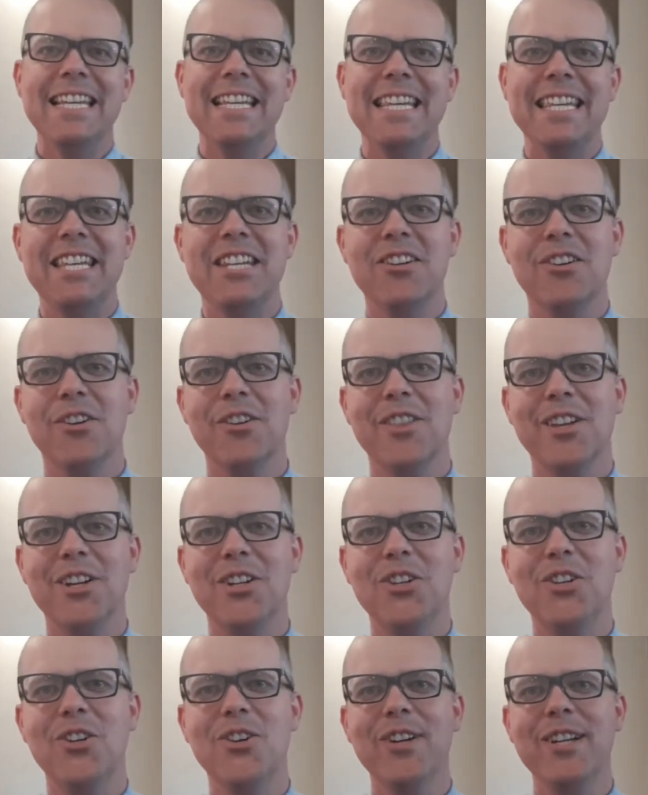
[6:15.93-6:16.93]
Hear the
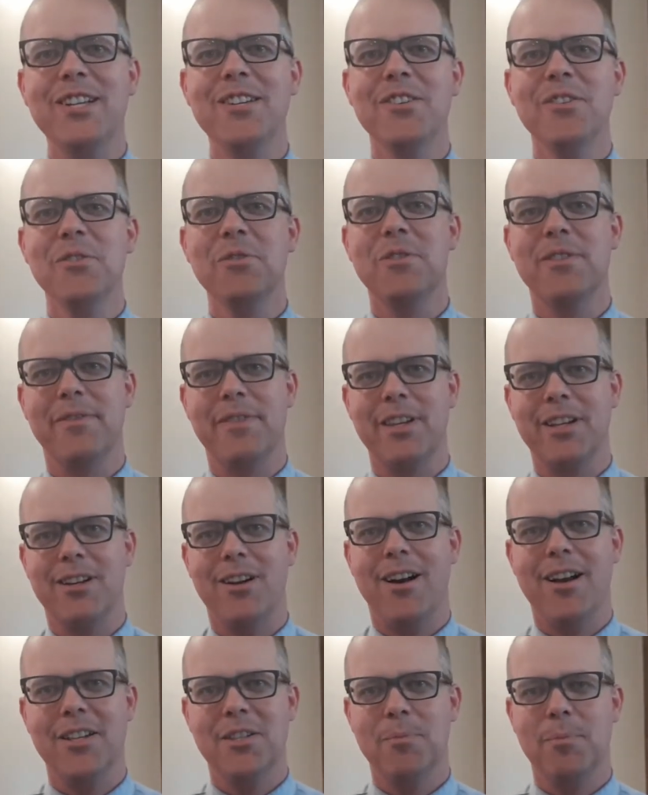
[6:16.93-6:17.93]
good news of the
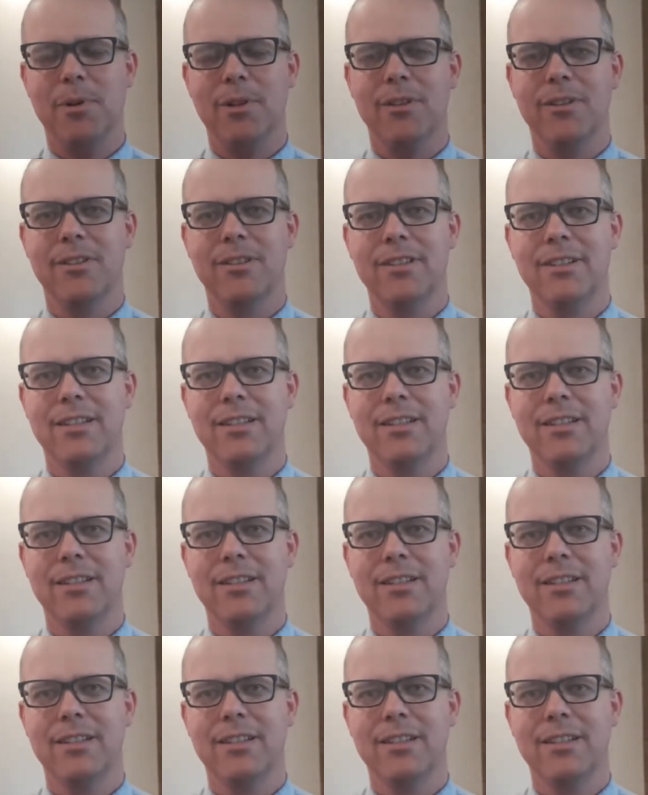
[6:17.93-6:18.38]
gospel.